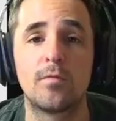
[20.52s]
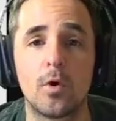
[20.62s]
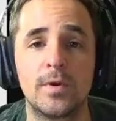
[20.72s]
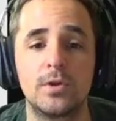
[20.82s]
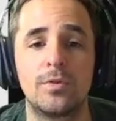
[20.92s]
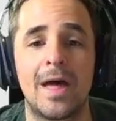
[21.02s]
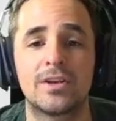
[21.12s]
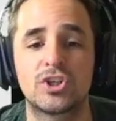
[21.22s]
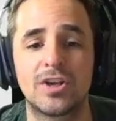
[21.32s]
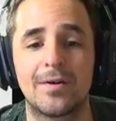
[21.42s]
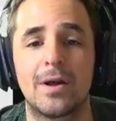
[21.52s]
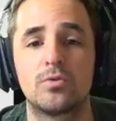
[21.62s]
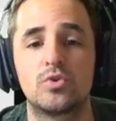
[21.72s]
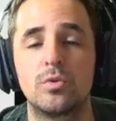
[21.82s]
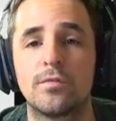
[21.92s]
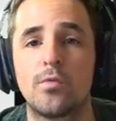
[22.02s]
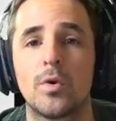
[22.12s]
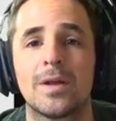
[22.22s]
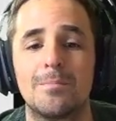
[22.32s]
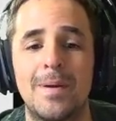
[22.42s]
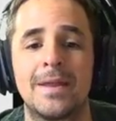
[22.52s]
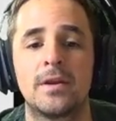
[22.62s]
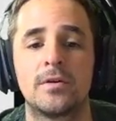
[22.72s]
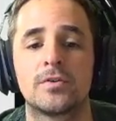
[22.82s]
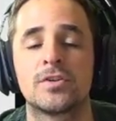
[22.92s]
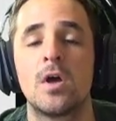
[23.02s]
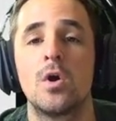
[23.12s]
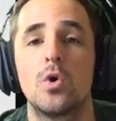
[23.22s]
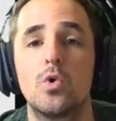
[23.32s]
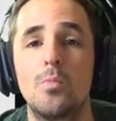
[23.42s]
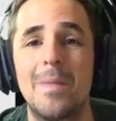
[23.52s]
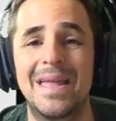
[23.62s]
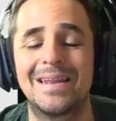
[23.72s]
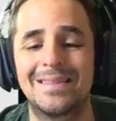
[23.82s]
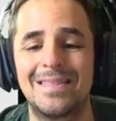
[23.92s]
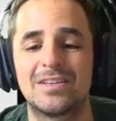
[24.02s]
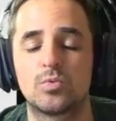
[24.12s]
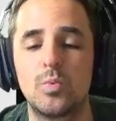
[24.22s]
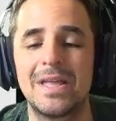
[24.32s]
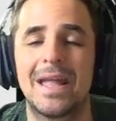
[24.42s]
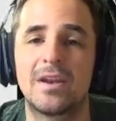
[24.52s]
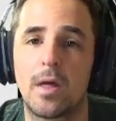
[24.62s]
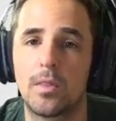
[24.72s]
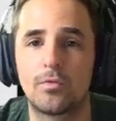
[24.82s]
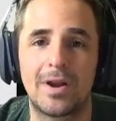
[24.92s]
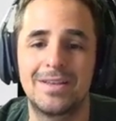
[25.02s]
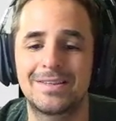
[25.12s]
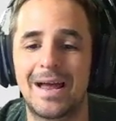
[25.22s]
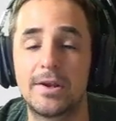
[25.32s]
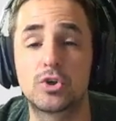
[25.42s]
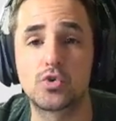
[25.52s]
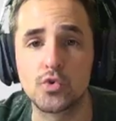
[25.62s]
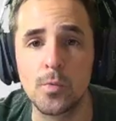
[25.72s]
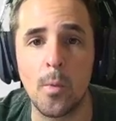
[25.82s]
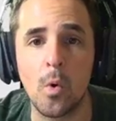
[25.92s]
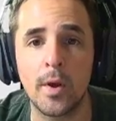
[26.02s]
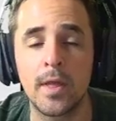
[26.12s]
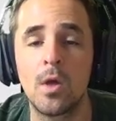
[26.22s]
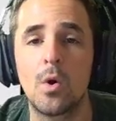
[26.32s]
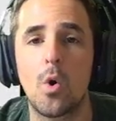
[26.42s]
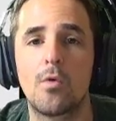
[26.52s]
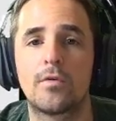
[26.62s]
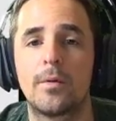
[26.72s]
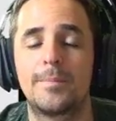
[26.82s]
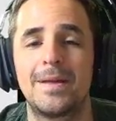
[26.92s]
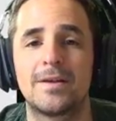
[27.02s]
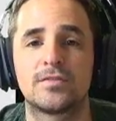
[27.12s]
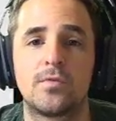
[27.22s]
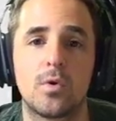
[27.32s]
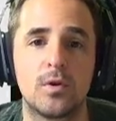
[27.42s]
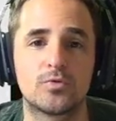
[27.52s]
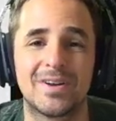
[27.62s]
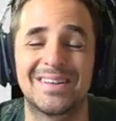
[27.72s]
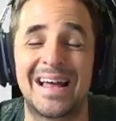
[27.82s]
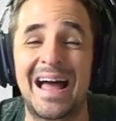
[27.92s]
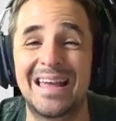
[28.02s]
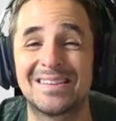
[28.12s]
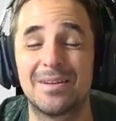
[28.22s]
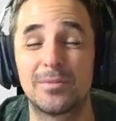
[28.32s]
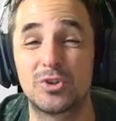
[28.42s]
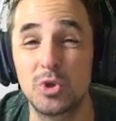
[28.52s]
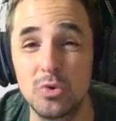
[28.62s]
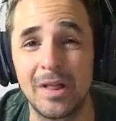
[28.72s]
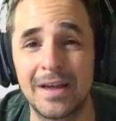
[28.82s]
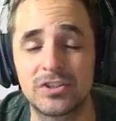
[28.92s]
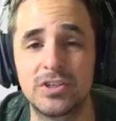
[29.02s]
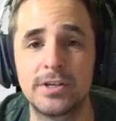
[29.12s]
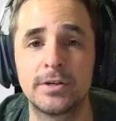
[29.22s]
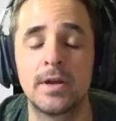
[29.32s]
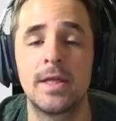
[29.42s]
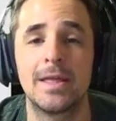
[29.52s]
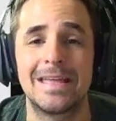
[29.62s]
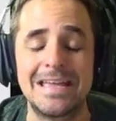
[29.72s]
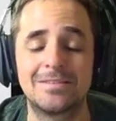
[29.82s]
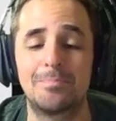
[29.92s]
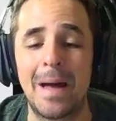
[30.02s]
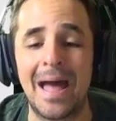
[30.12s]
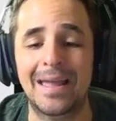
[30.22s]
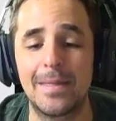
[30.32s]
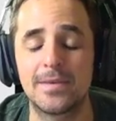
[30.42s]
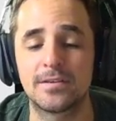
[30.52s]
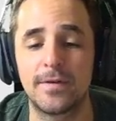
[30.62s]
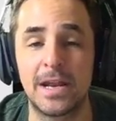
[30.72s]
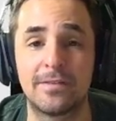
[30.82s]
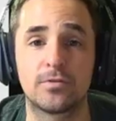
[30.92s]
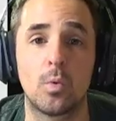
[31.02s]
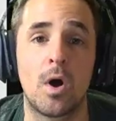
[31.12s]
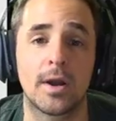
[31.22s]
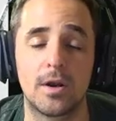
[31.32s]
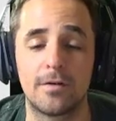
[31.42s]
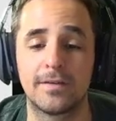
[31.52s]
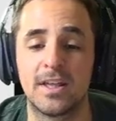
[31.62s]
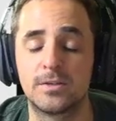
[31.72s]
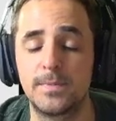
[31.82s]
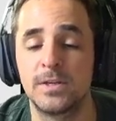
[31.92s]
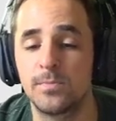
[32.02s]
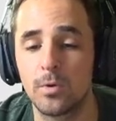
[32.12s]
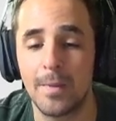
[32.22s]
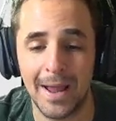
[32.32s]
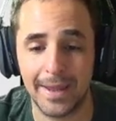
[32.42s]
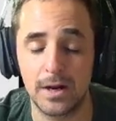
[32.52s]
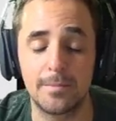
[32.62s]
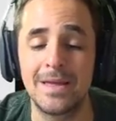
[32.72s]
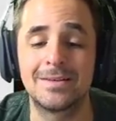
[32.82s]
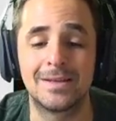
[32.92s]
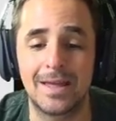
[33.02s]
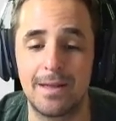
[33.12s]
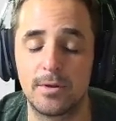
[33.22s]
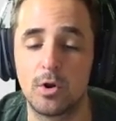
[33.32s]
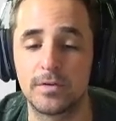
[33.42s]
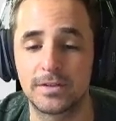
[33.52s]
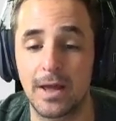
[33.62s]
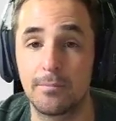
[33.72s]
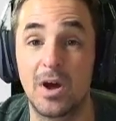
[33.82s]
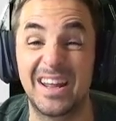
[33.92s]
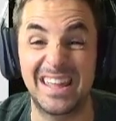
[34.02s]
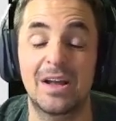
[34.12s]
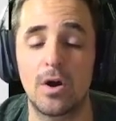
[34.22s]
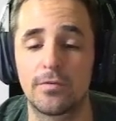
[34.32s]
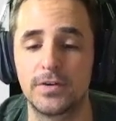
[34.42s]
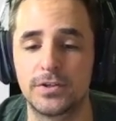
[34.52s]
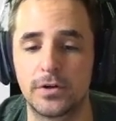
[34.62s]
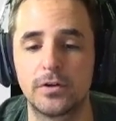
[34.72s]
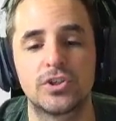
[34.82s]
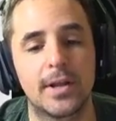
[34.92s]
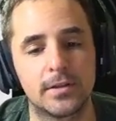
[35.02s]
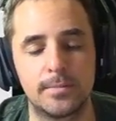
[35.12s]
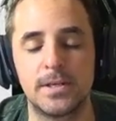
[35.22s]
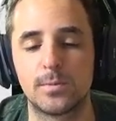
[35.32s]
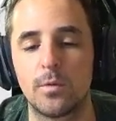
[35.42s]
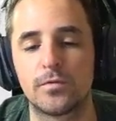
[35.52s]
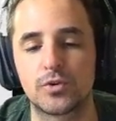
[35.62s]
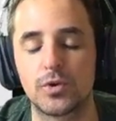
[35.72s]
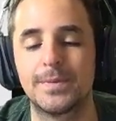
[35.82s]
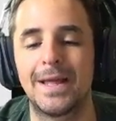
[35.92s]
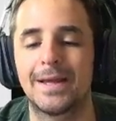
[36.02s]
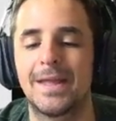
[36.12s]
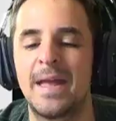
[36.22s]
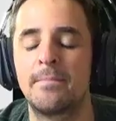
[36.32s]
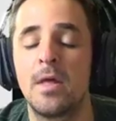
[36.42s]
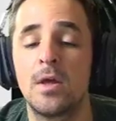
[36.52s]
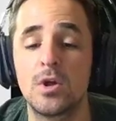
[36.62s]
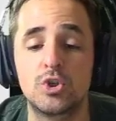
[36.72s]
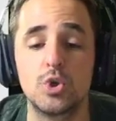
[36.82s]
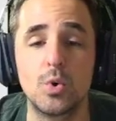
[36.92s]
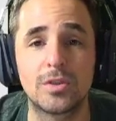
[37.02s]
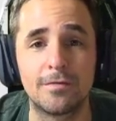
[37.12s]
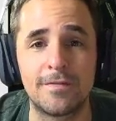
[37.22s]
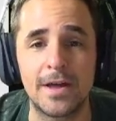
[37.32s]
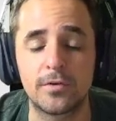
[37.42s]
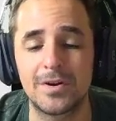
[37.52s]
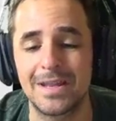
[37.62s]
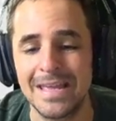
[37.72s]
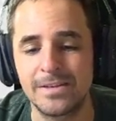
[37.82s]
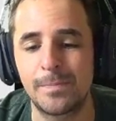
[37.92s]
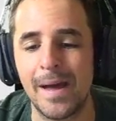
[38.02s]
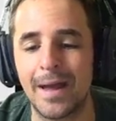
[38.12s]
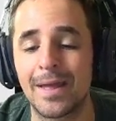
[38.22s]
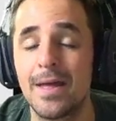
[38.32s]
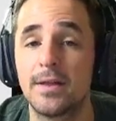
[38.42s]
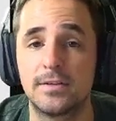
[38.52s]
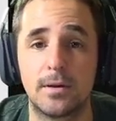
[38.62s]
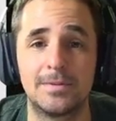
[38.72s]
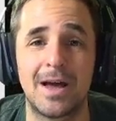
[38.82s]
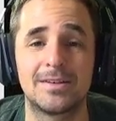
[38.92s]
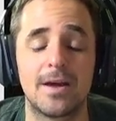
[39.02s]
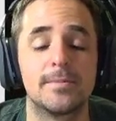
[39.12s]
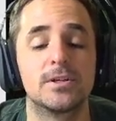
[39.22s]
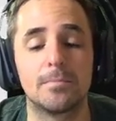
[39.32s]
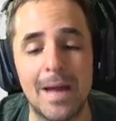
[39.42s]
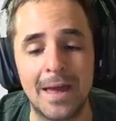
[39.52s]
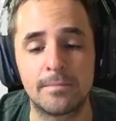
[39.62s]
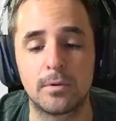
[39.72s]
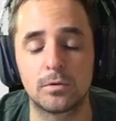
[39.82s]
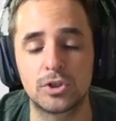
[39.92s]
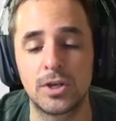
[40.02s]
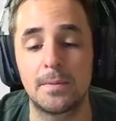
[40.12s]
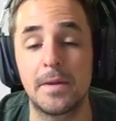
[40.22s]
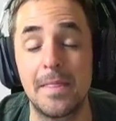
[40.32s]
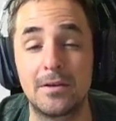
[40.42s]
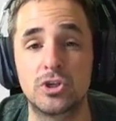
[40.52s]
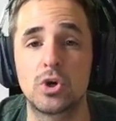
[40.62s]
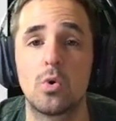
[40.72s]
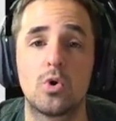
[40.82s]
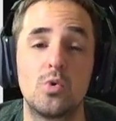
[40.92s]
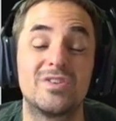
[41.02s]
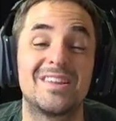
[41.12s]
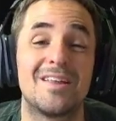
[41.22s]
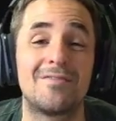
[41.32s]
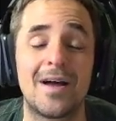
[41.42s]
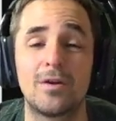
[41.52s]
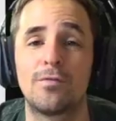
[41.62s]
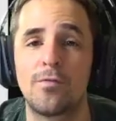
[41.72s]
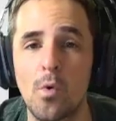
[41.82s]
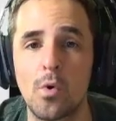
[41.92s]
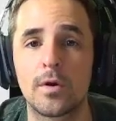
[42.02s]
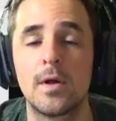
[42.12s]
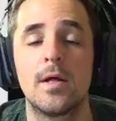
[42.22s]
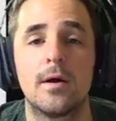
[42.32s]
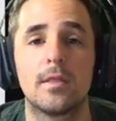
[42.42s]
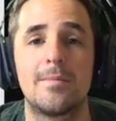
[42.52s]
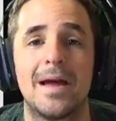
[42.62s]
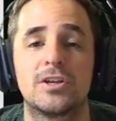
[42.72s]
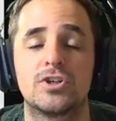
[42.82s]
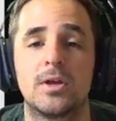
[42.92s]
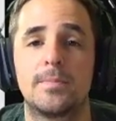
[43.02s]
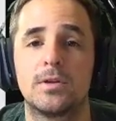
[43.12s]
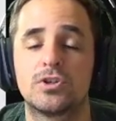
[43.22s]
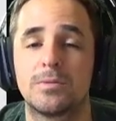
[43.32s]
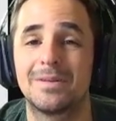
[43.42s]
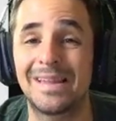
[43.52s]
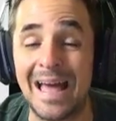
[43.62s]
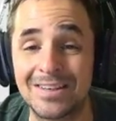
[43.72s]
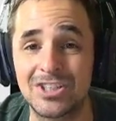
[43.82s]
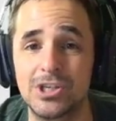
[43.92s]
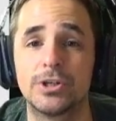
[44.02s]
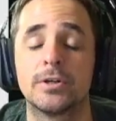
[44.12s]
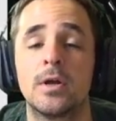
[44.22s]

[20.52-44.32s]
we do that, shout out to the four competitors who made it this weekend on the right side. True Boy over on PS4, he was ranked at high as number two last year. He's back in this event after walking off against Beast Mode Mac in an amazing game in overtime on a kickoff return. Shout out to Beast Mode for streaming that game. Duke, the veteran, he's back. Dub.W, your Madden Bowl champ. And then Joke, who was in the final four of the Madden Championship last year,